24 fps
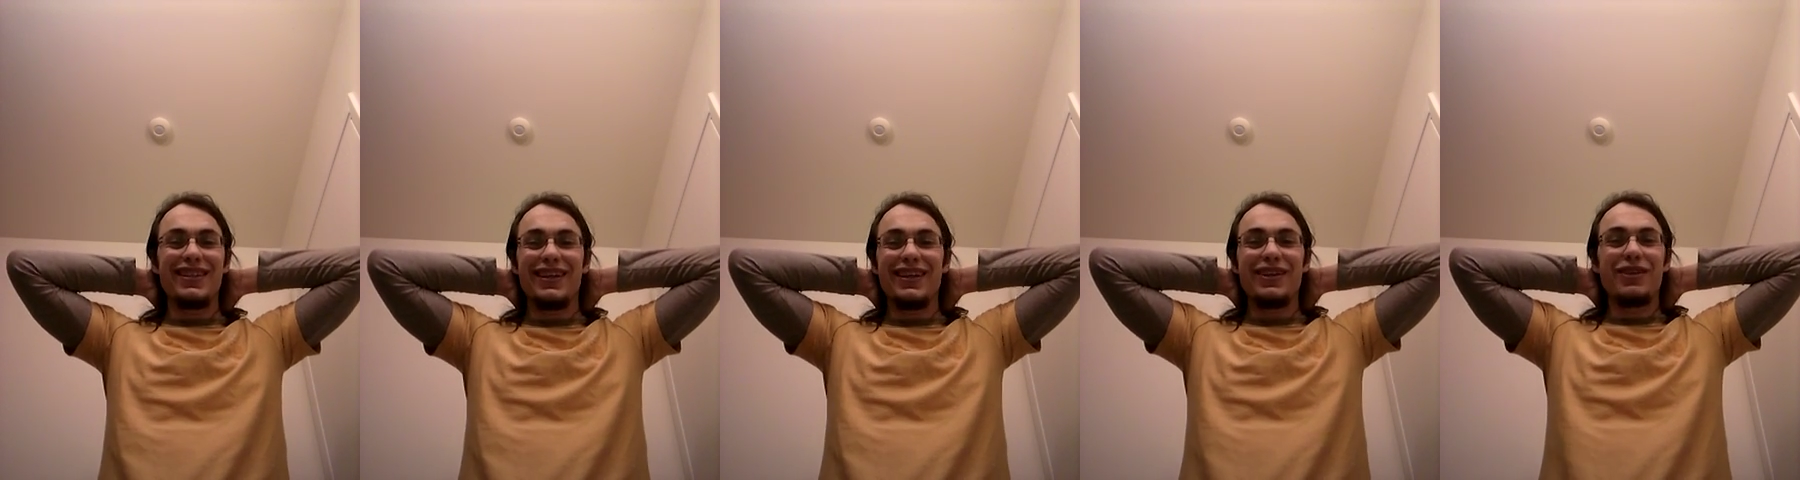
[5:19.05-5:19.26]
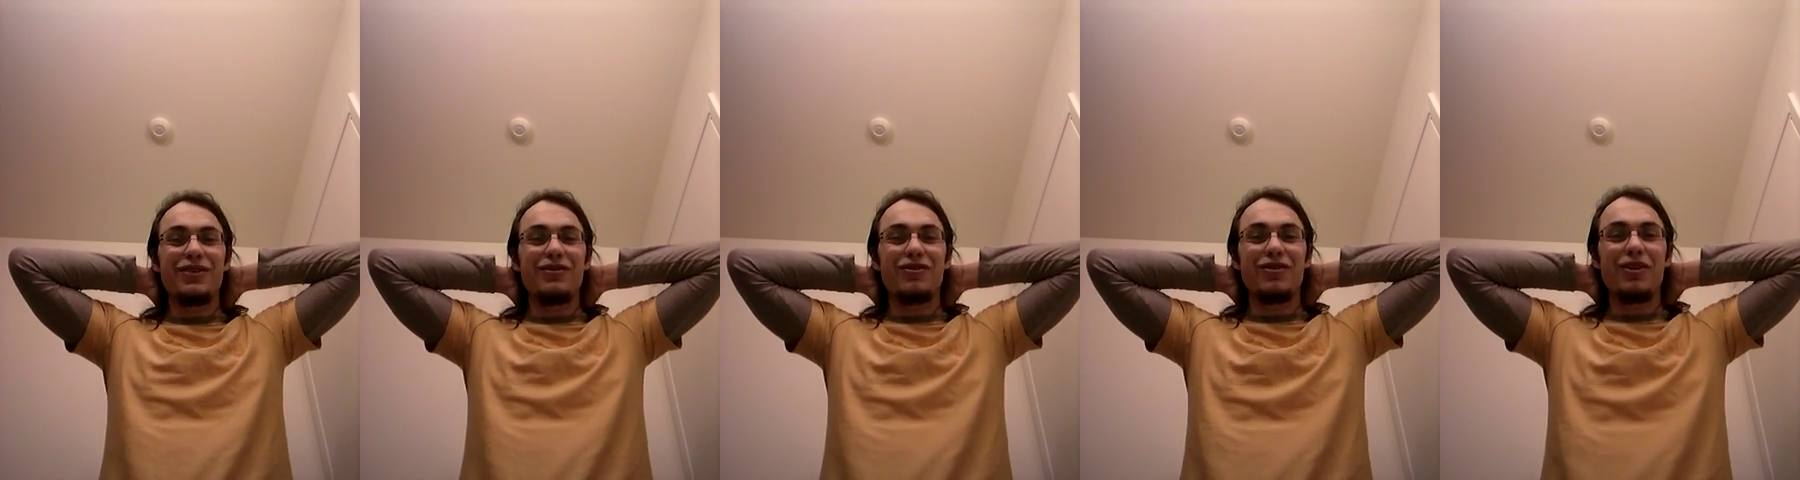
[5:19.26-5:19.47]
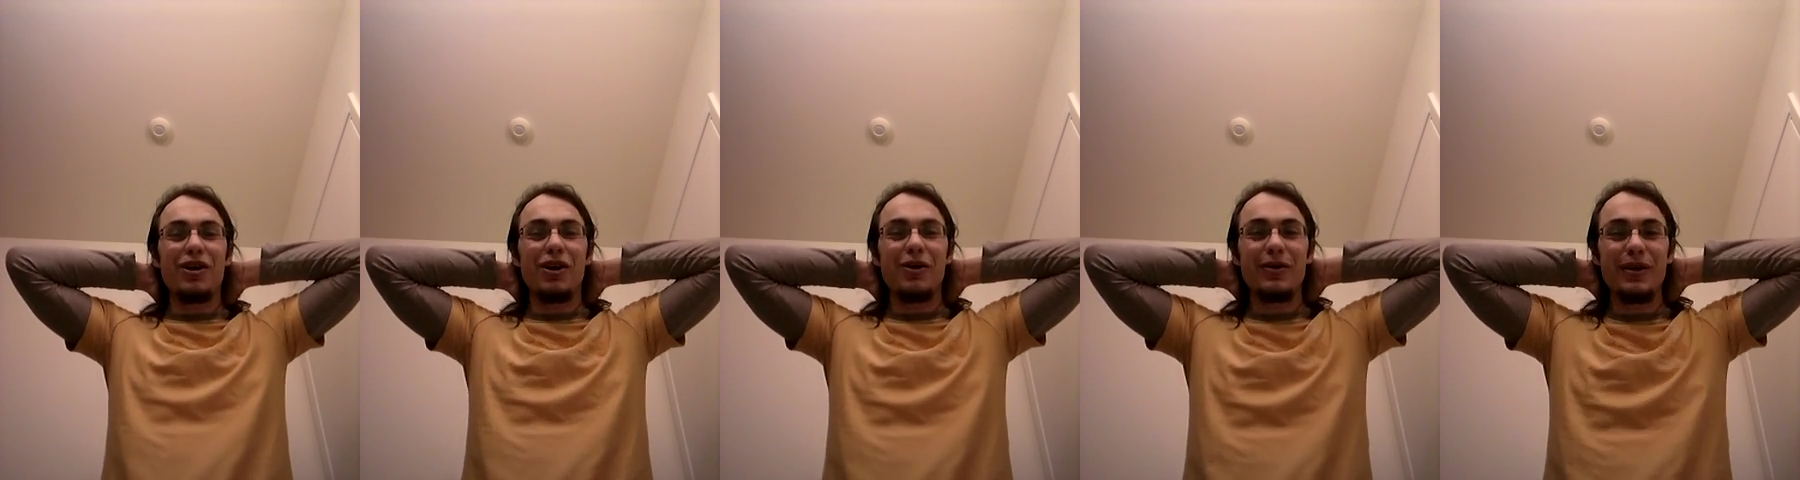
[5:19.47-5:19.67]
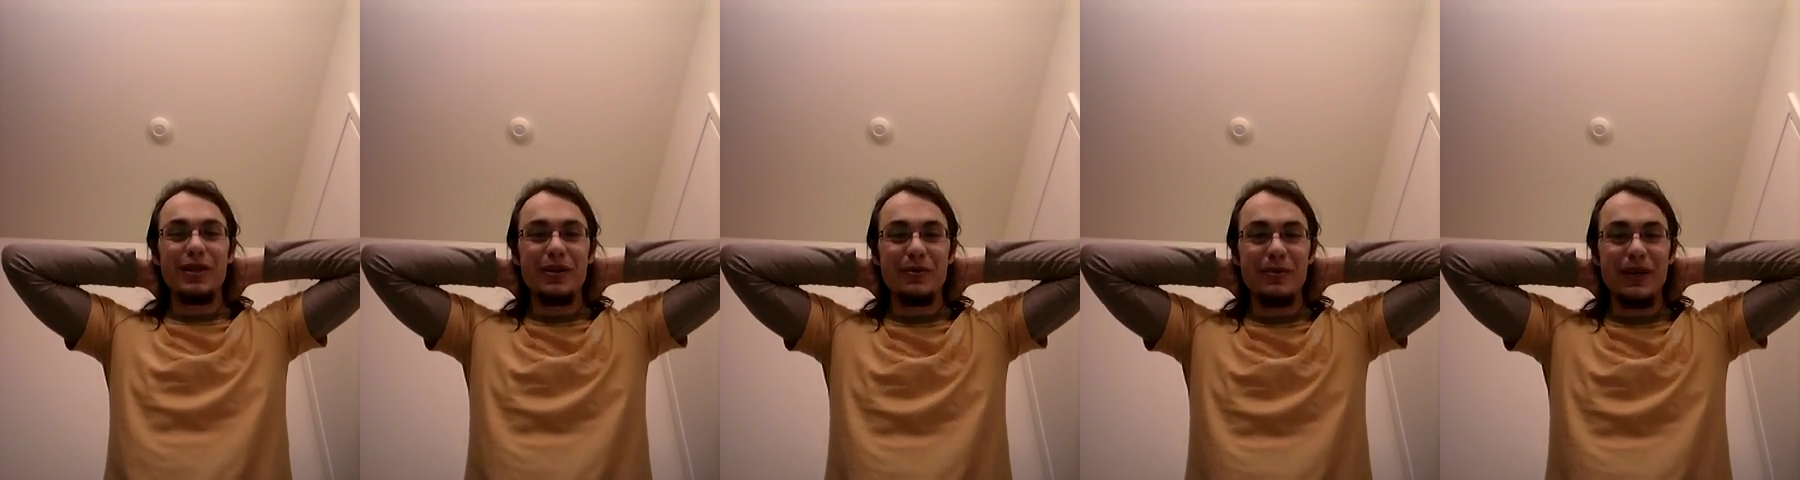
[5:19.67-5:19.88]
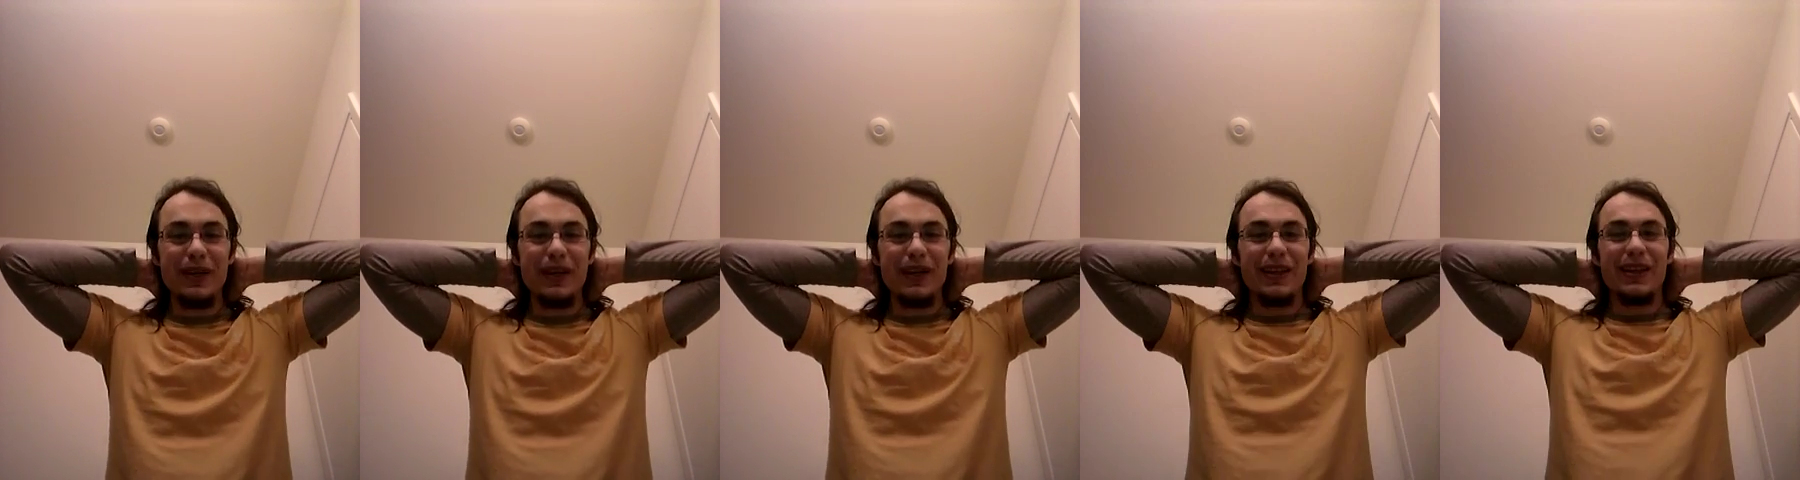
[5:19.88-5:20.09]
Thank you for
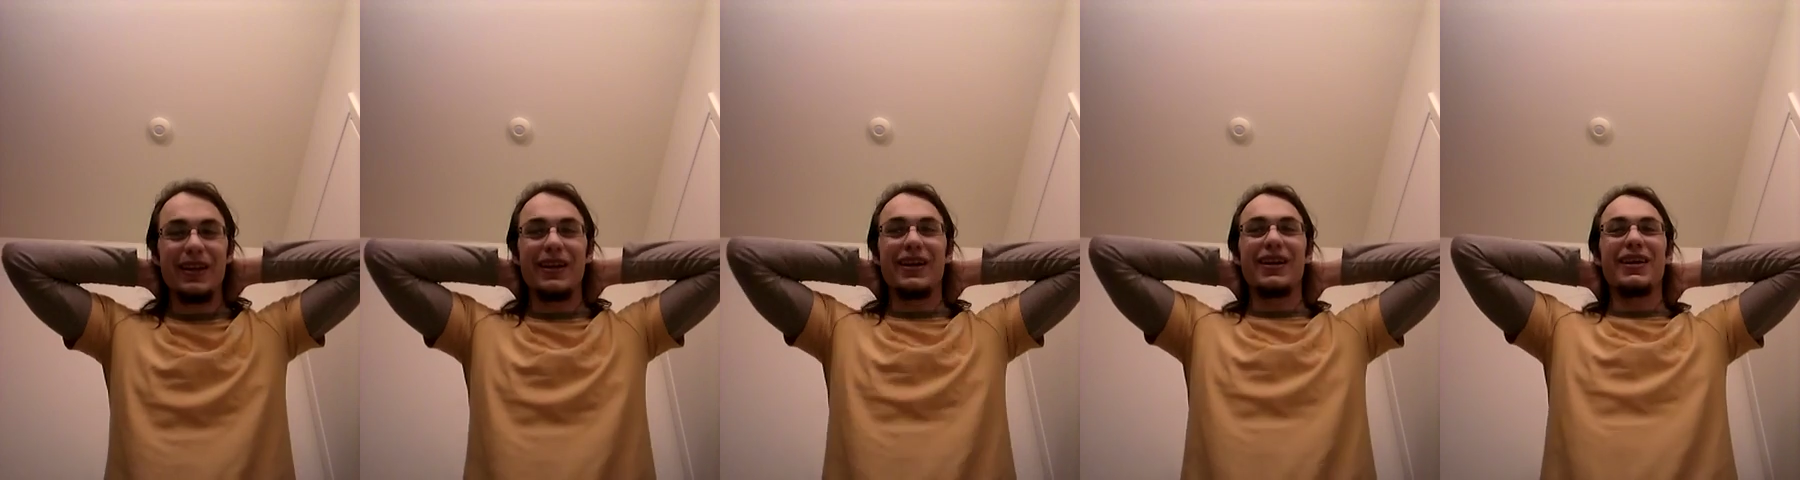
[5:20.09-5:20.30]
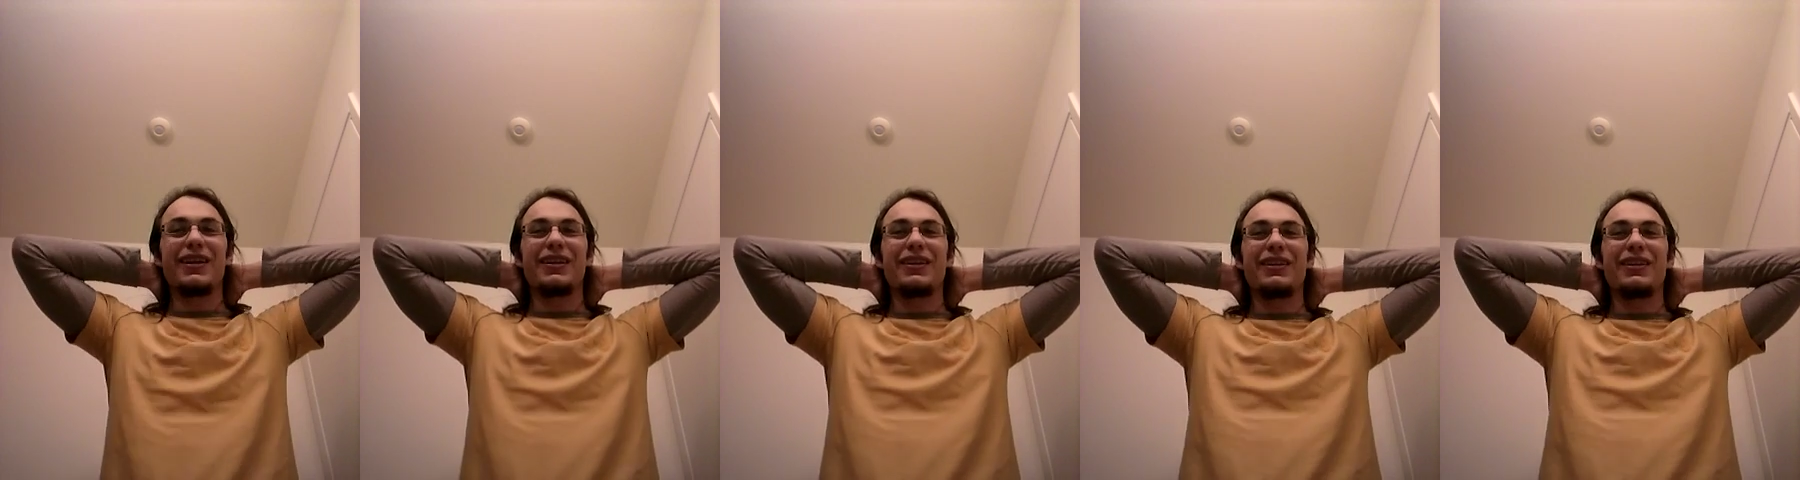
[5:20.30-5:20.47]
always being there.